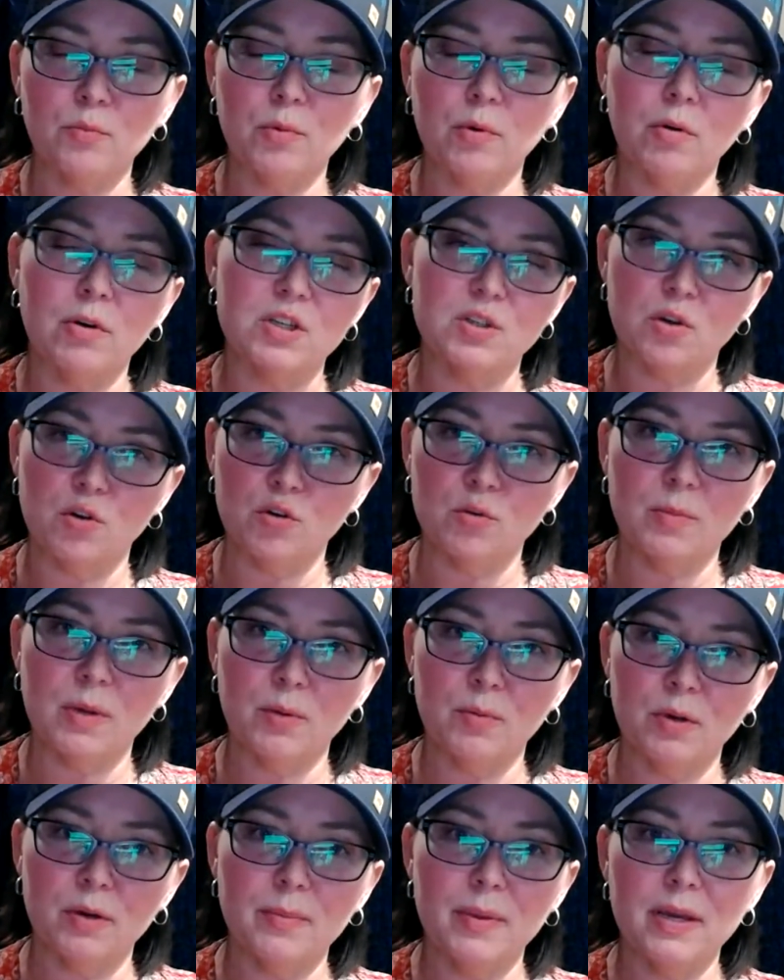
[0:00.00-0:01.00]
or it's owned by
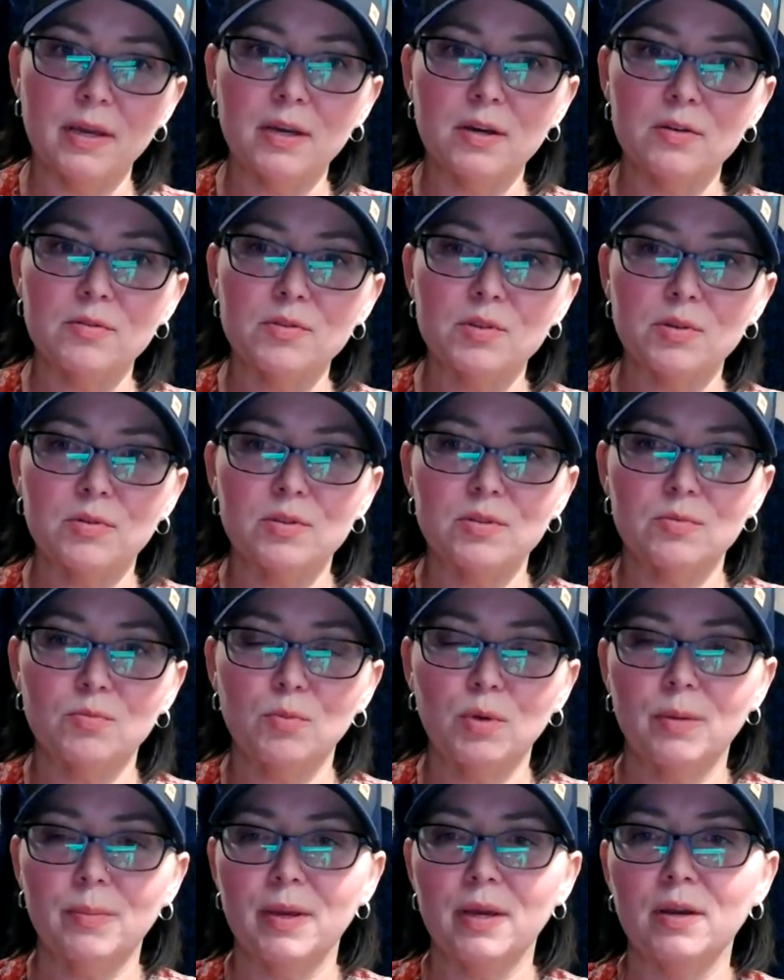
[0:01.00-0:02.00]
Winnebago, so it's
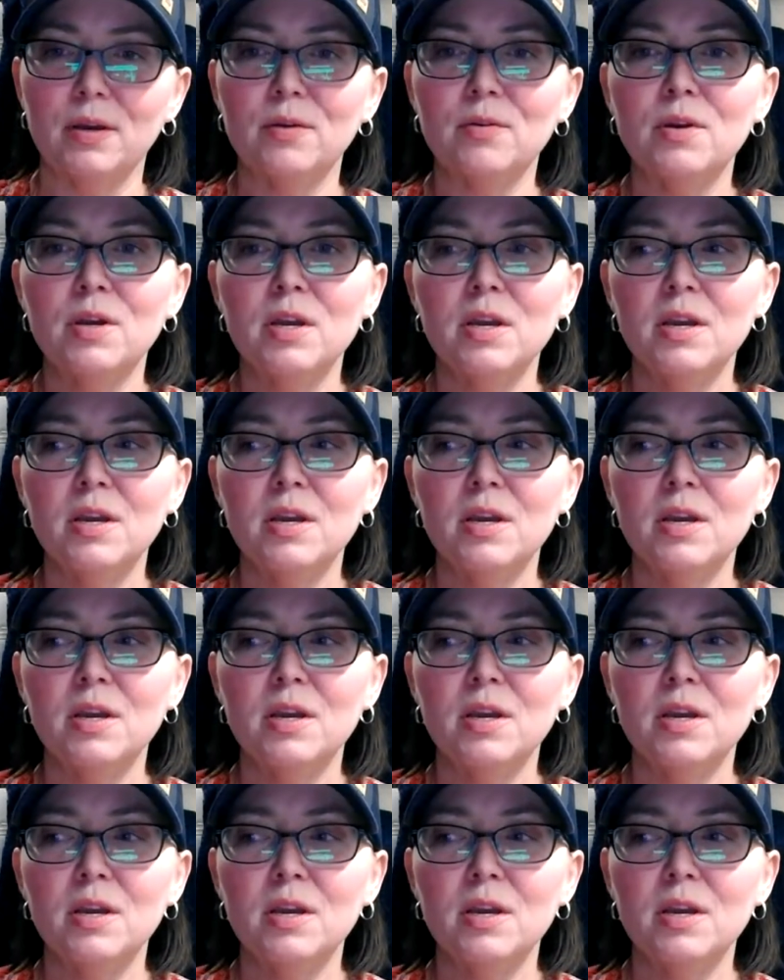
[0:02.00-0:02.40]
Winnebago.